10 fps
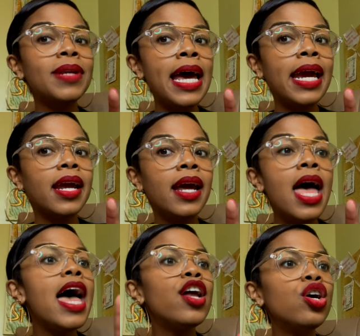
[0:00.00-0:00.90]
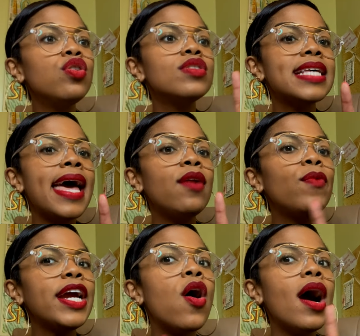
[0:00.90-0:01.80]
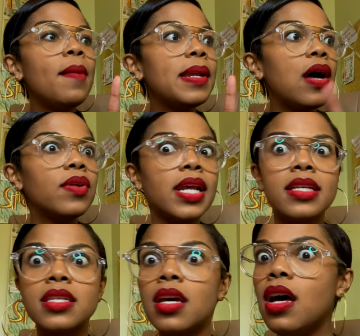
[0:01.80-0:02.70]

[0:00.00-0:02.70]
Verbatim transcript: play? And who said, we gonna upload this?